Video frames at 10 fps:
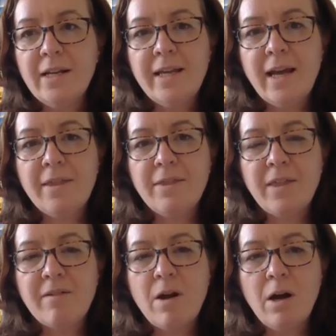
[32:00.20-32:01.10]
I think
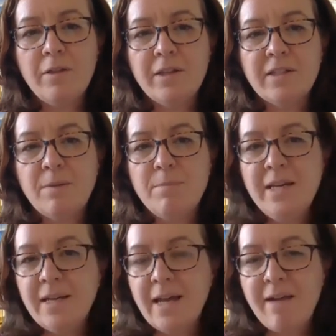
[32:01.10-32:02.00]
there are these
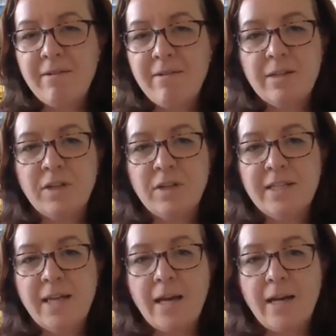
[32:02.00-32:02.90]
immediate areas of
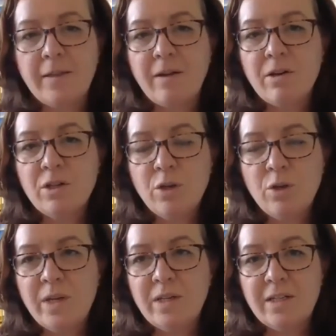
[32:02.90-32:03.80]
concern. I think there are two
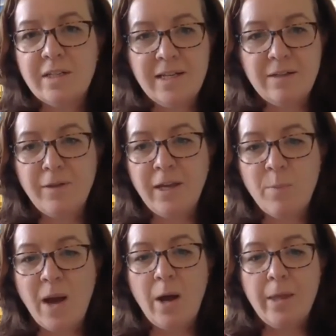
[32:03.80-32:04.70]
we just need to think
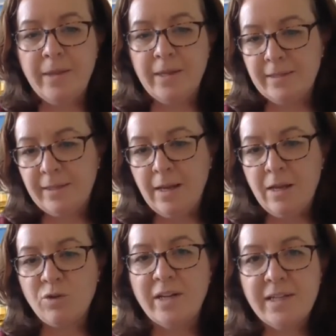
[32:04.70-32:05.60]
about in this
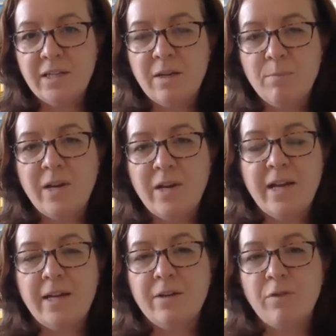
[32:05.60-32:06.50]
transition
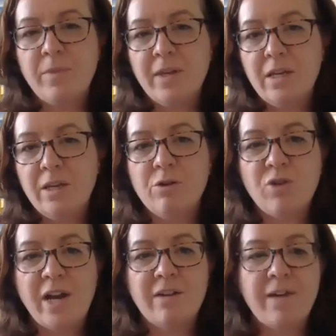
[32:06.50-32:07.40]
period from the EU
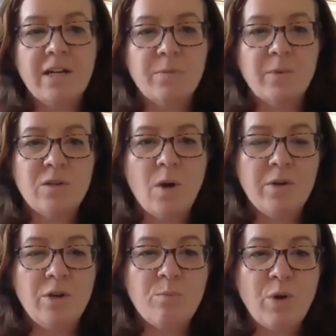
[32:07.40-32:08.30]
trade arrangements to our
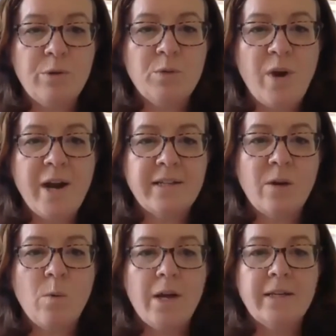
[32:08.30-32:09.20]
new post-Brexit
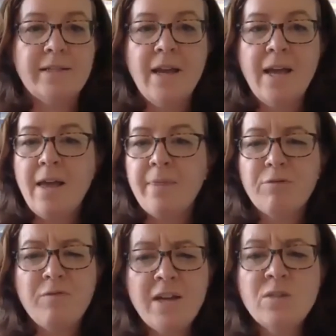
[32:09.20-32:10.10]
ones. The
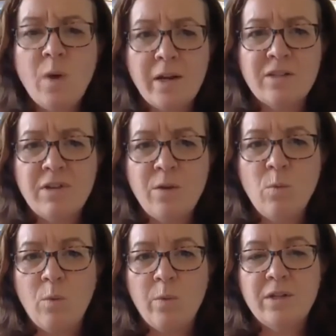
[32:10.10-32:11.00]
first one is really
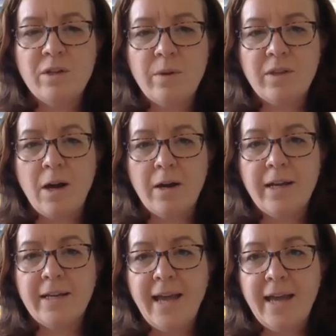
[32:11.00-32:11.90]
what we do with
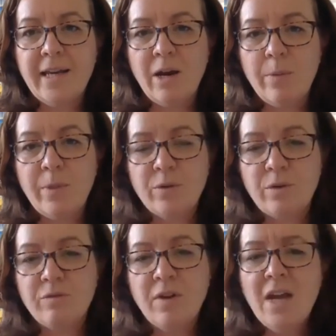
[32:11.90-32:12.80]
Ghana, Kenya, and the sort
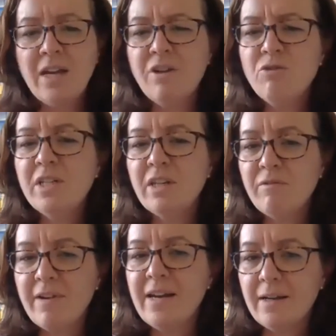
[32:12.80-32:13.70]
of countries that are
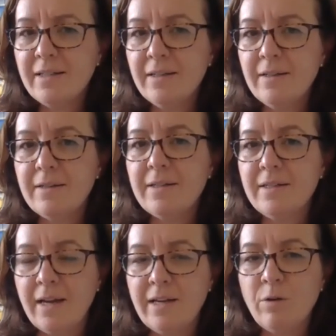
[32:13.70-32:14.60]
reluctant to
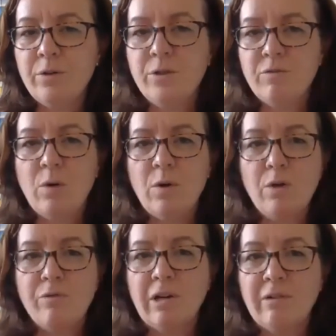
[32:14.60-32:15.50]
sign on to
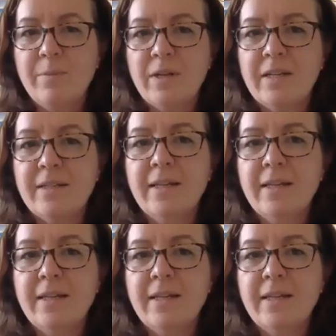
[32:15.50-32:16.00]
rollover agreements.